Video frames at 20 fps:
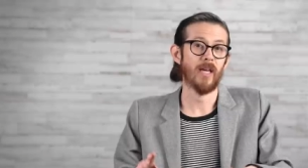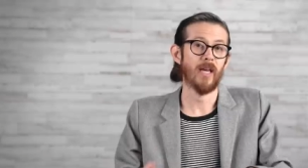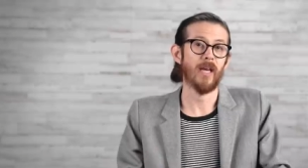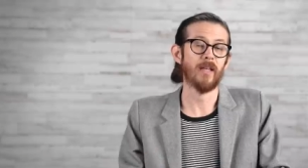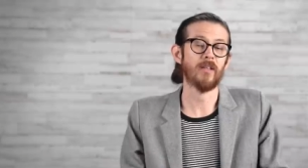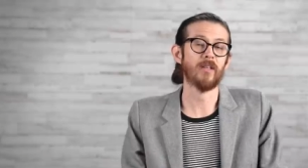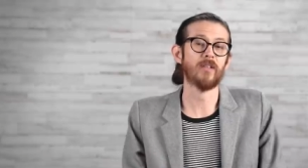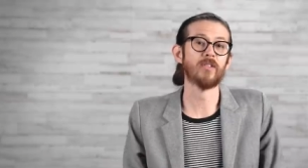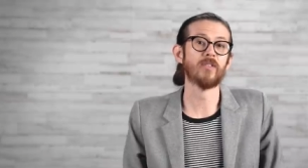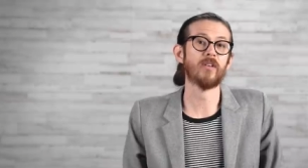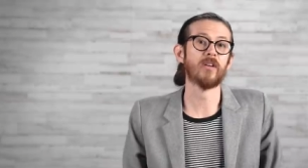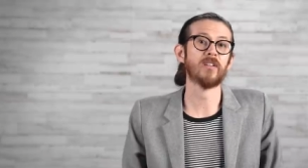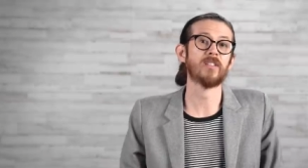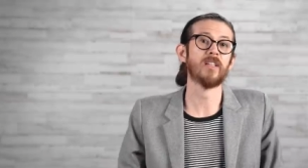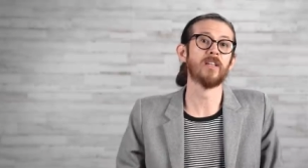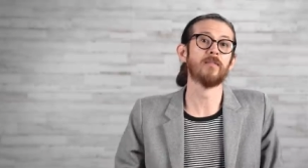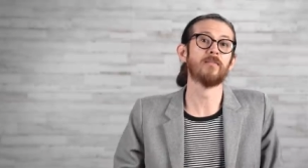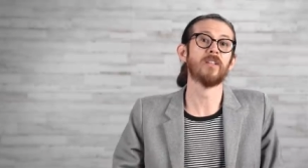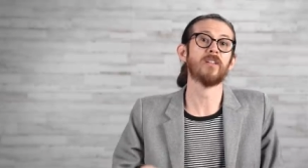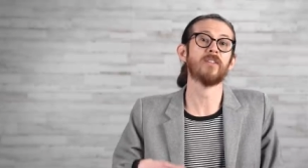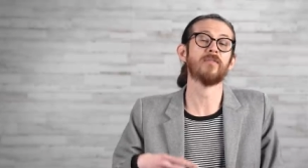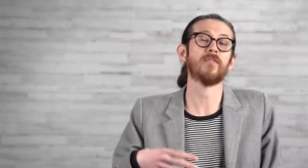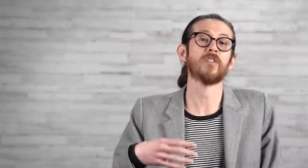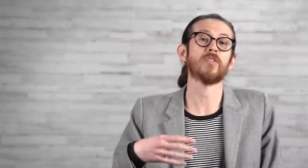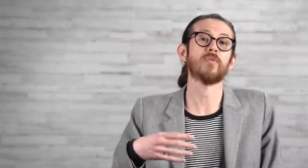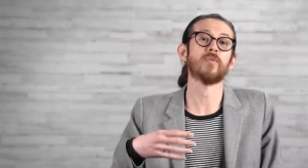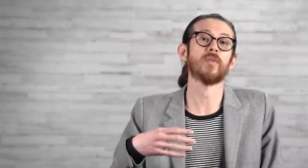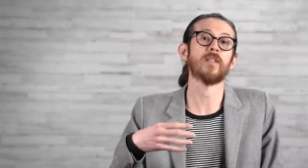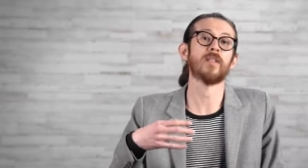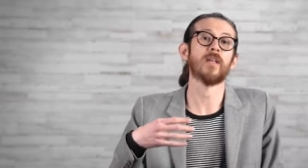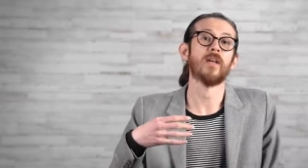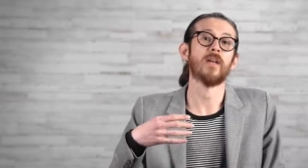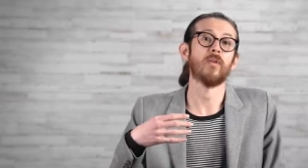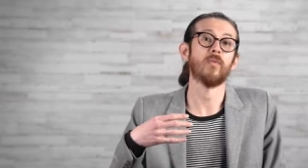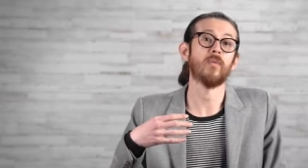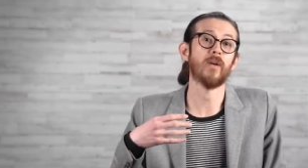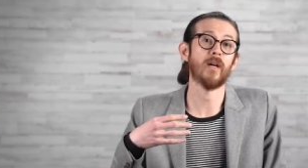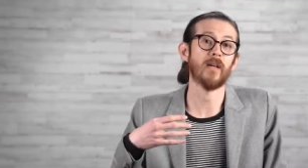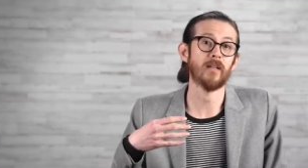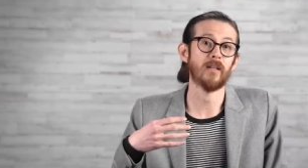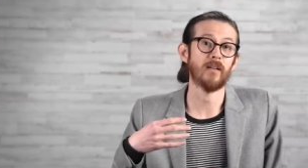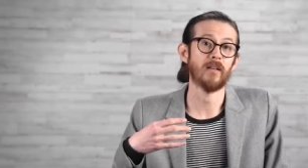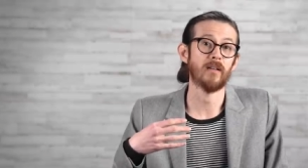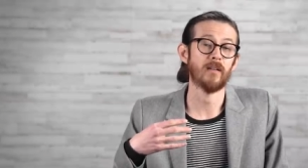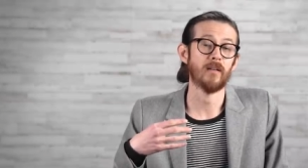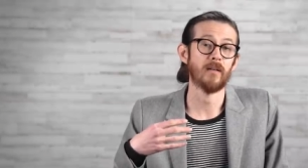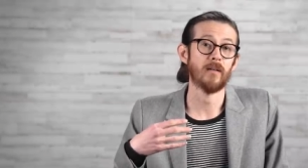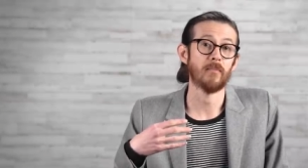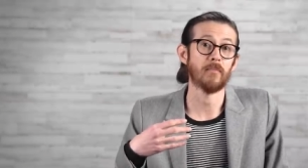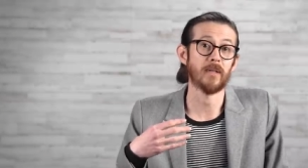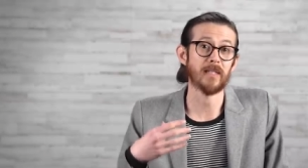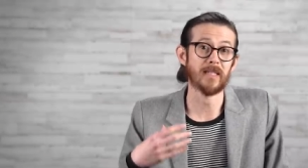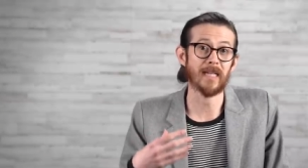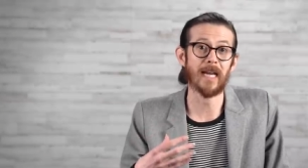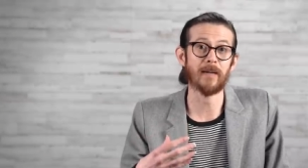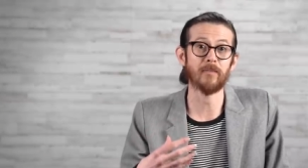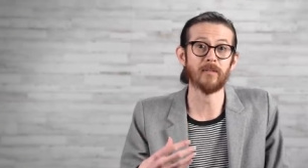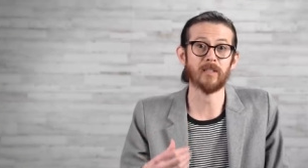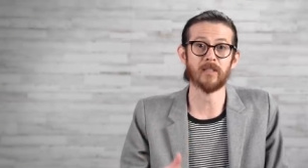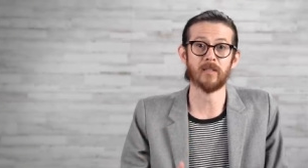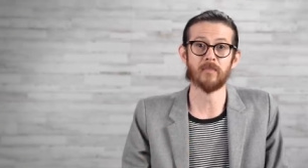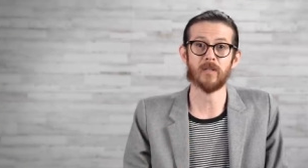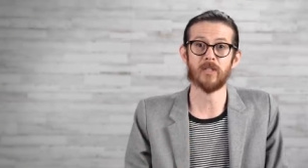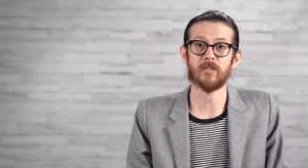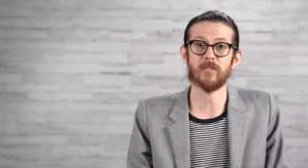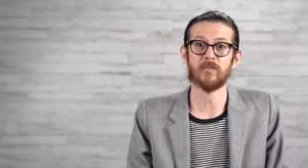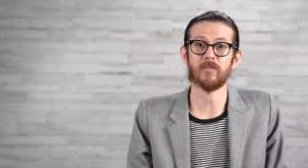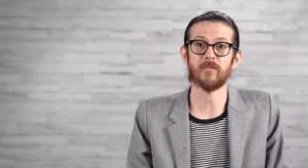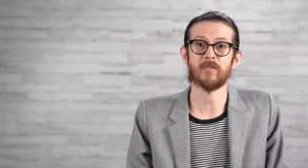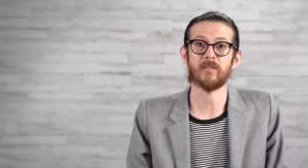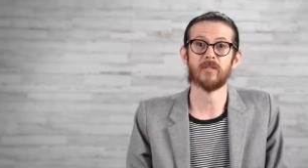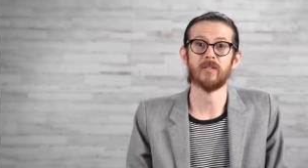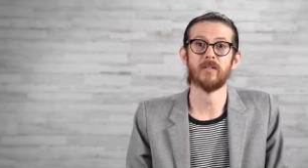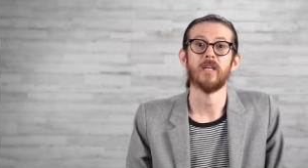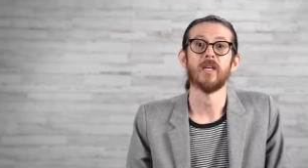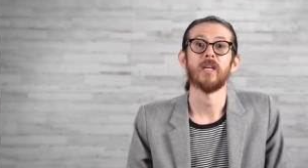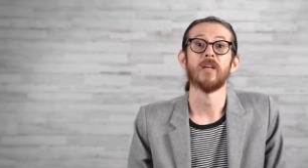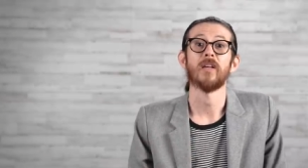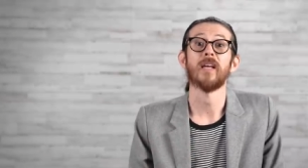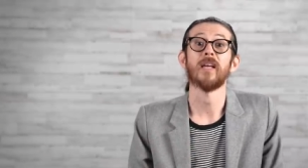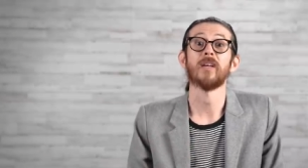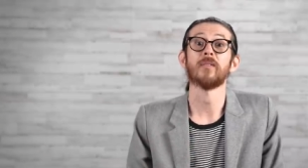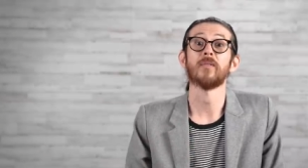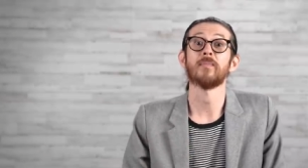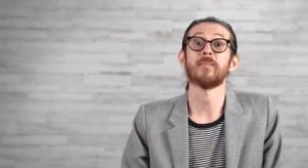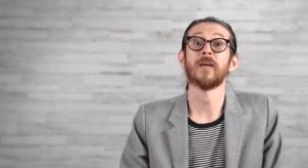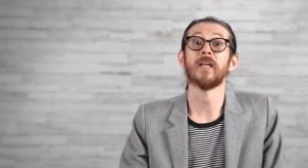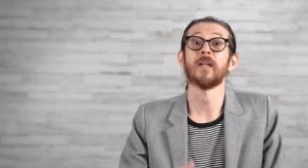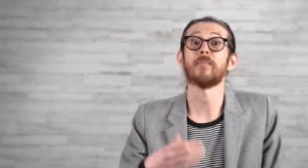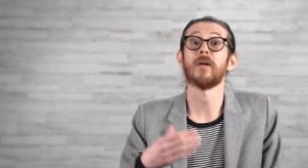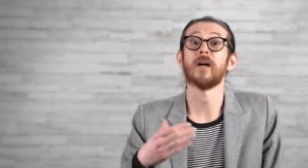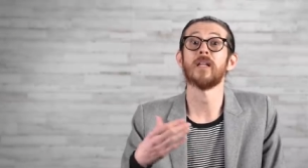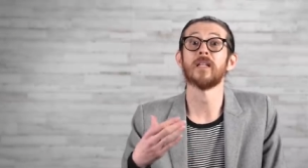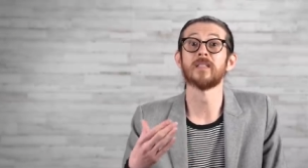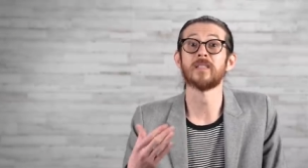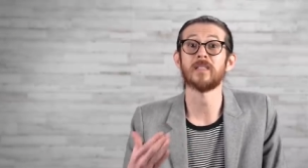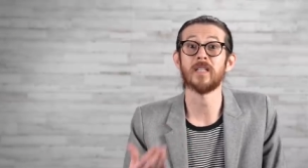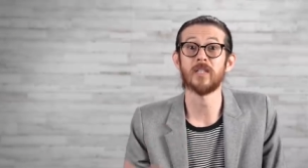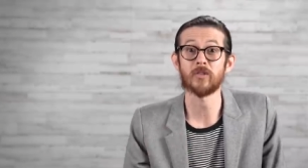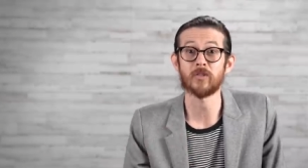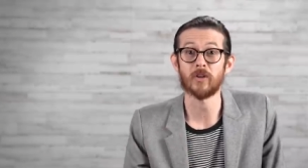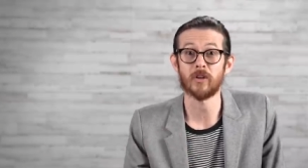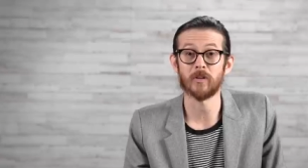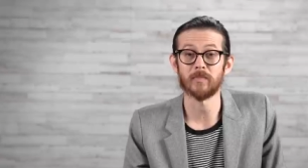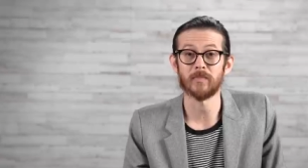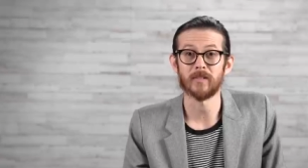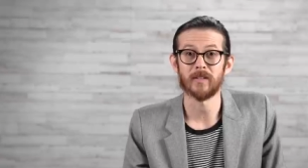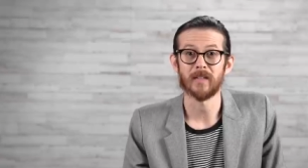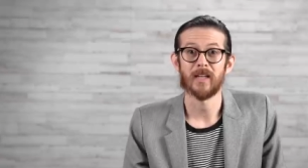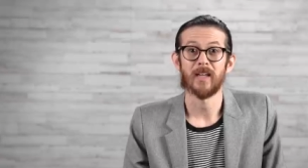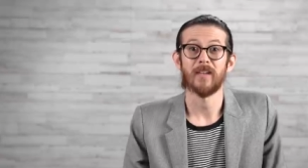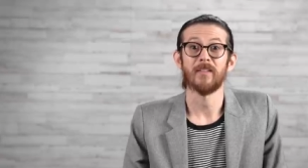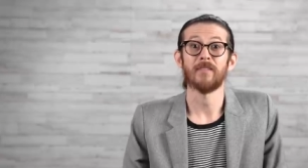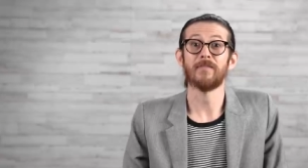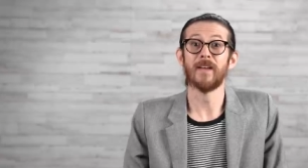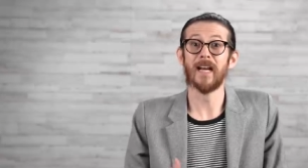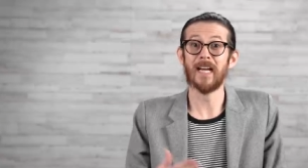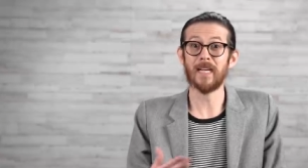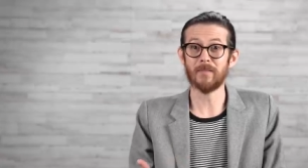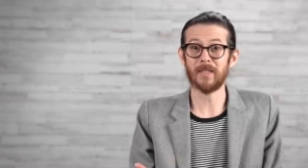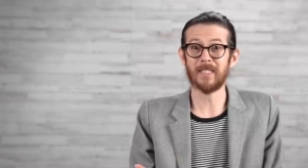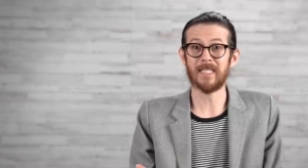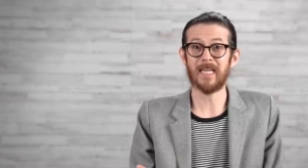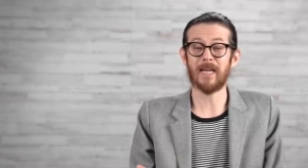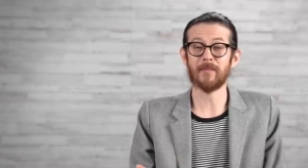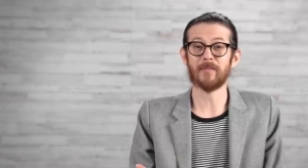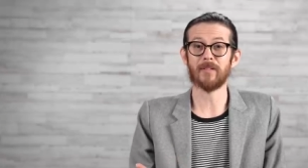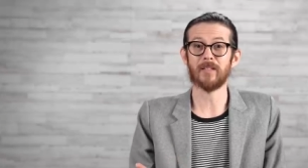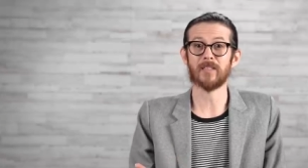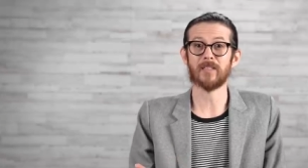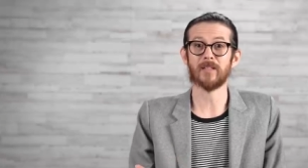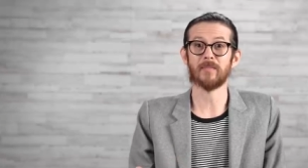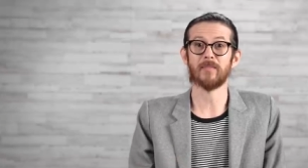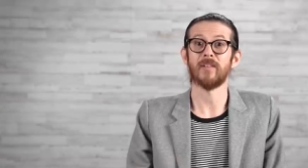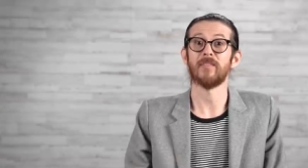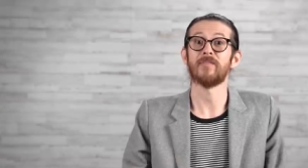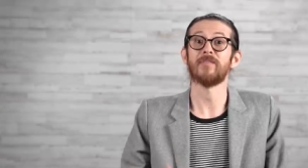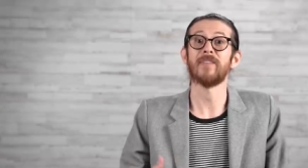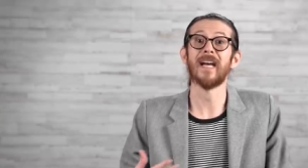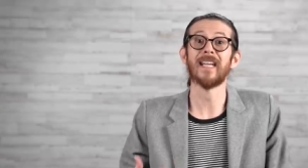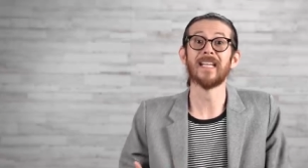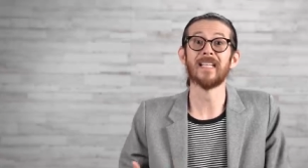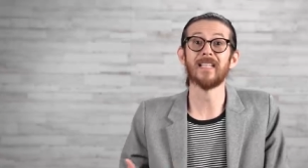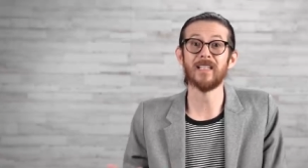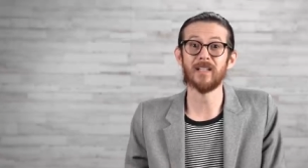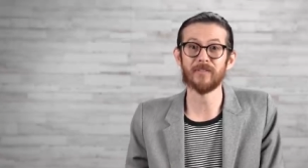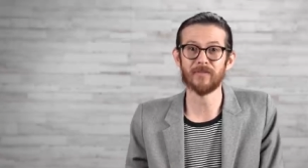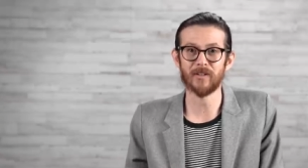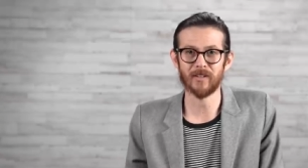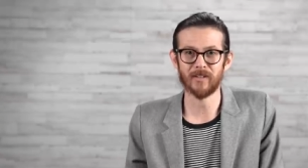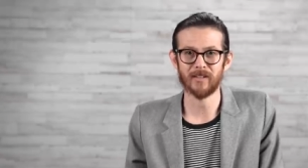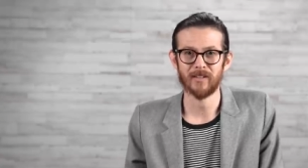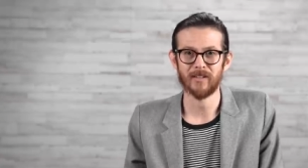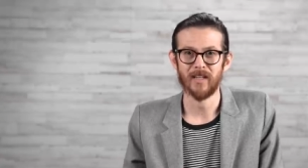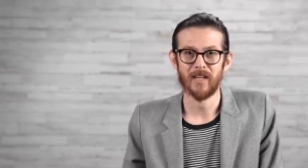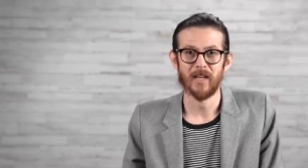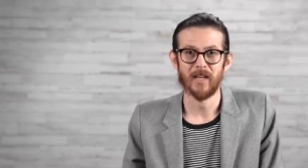And then you start seeing an individual with what? Metabolism issues, metabolic syndrome, fatty metabolism, fatty liver,